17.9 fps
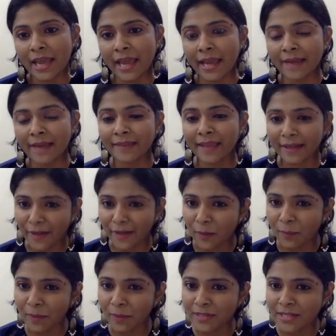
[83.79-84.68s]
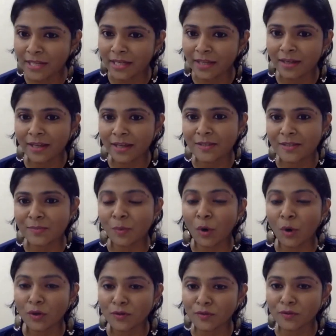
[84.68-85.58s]
and that can be taken as
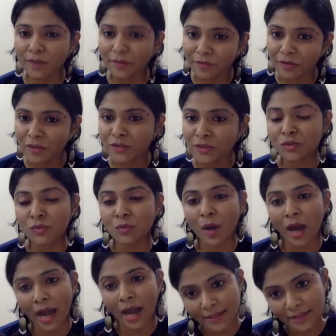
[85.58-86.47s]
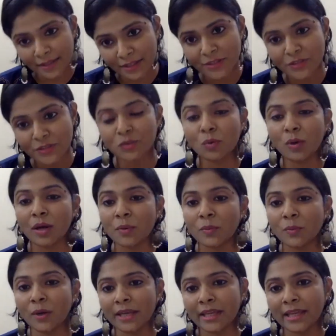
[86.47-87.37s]
point of reference to others who
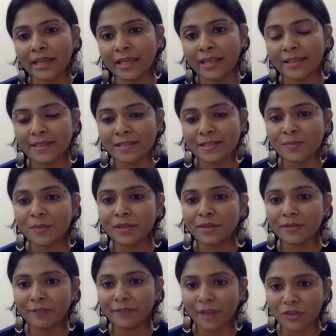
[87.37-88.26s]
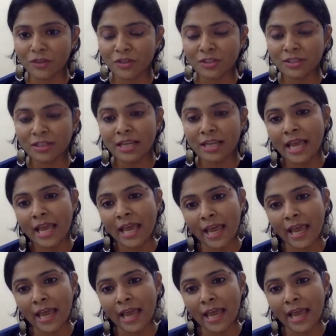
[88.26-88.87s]
are working in a similar fashion.